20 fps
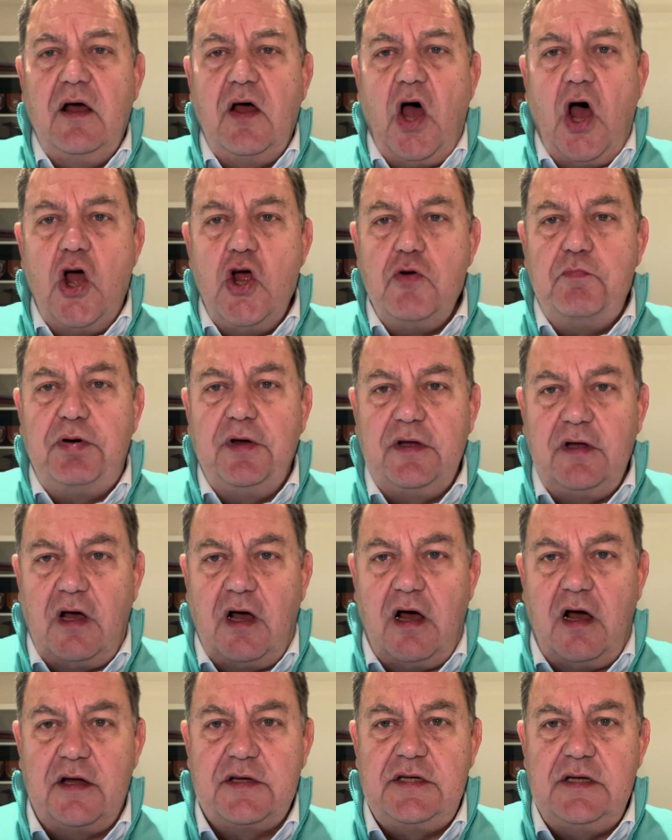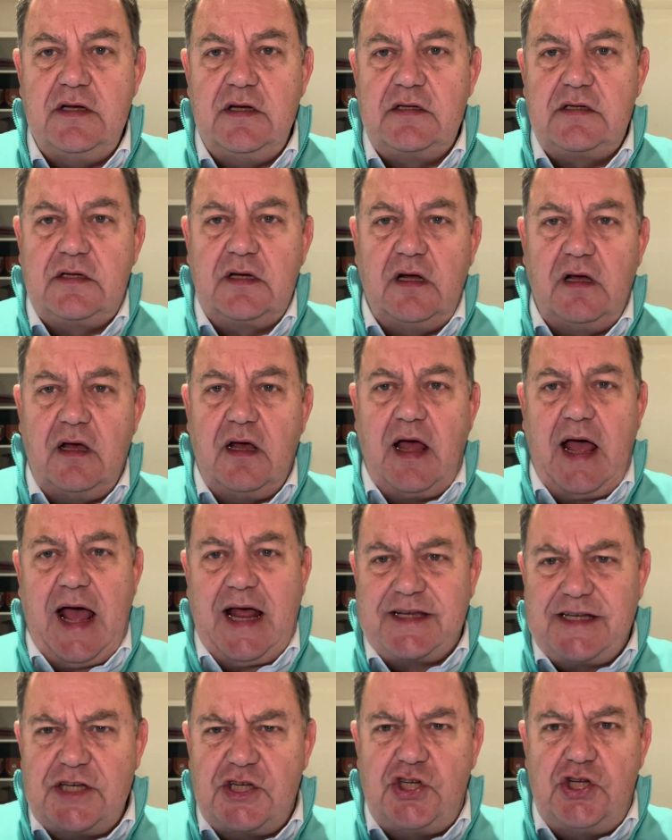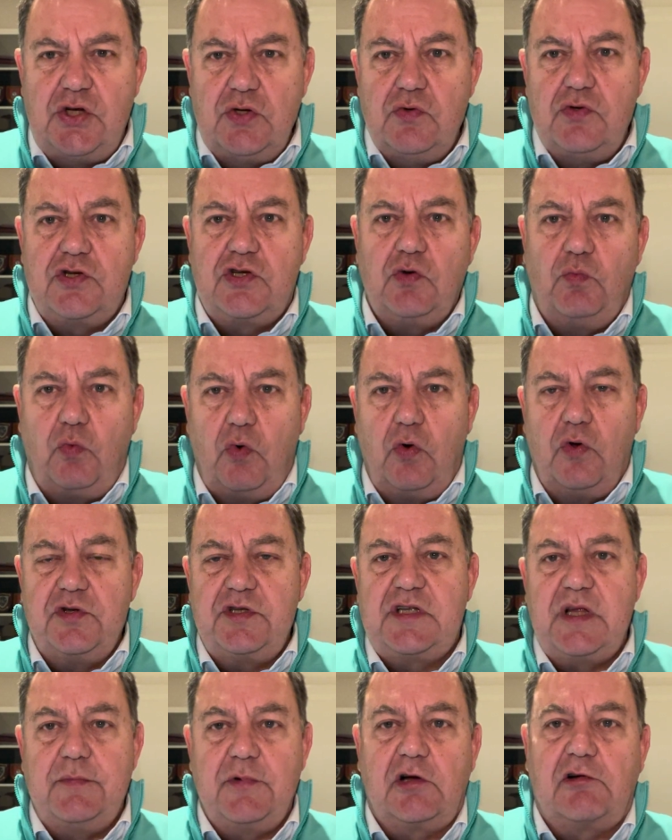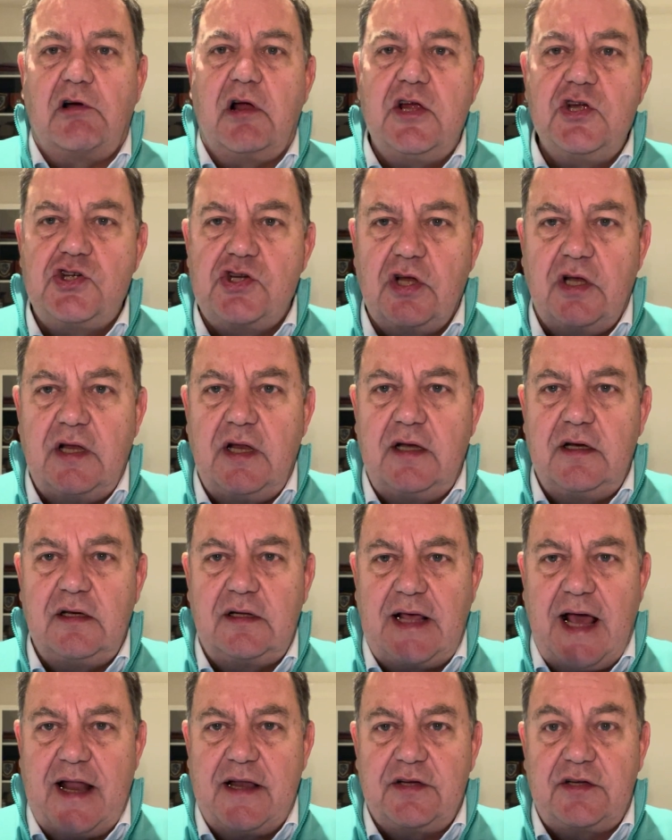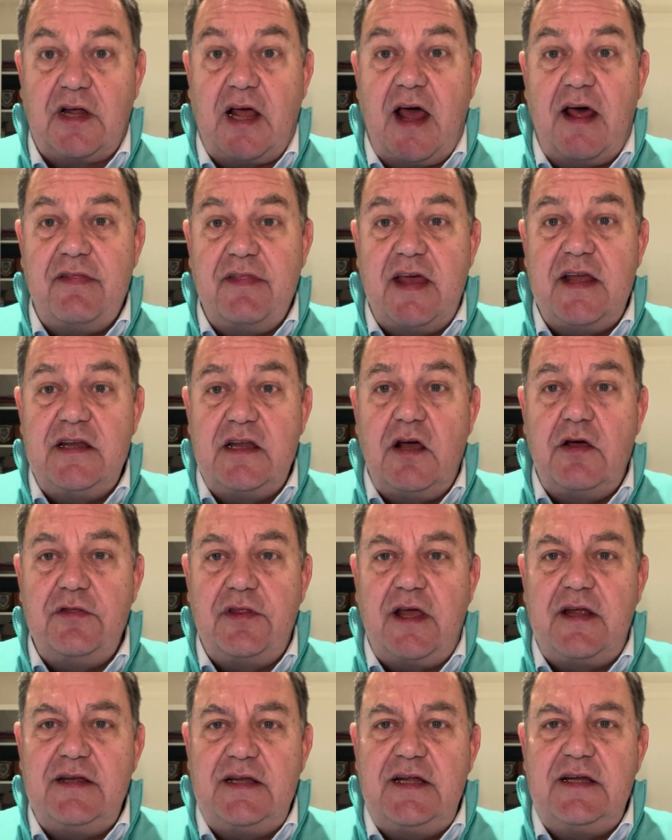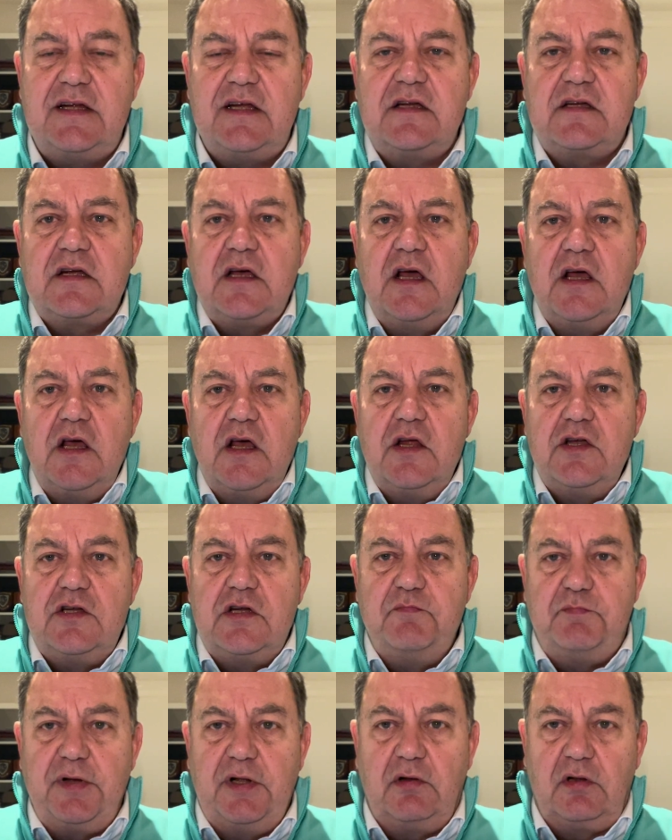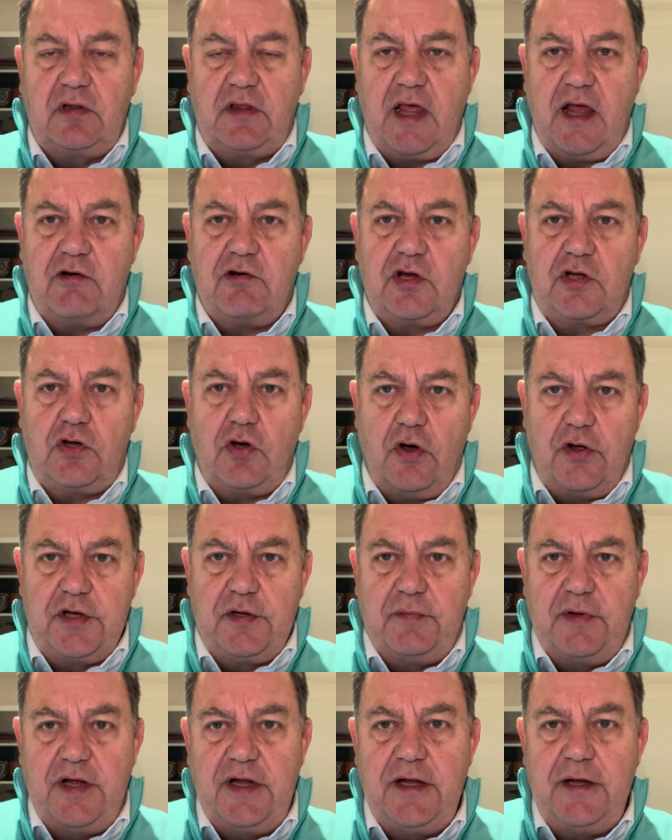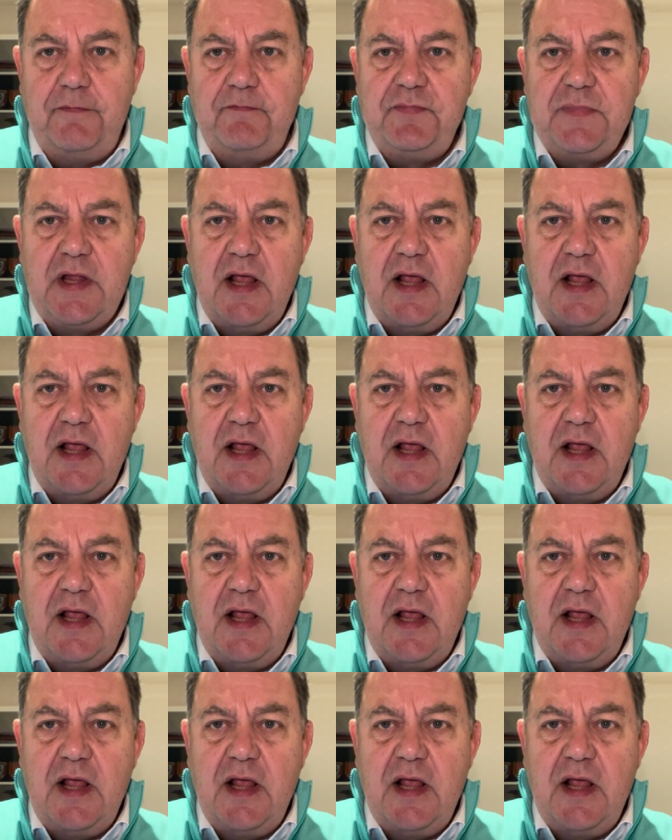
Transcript: open-hearted attitude towards immigration in Canada, and they know they need it to build their economy.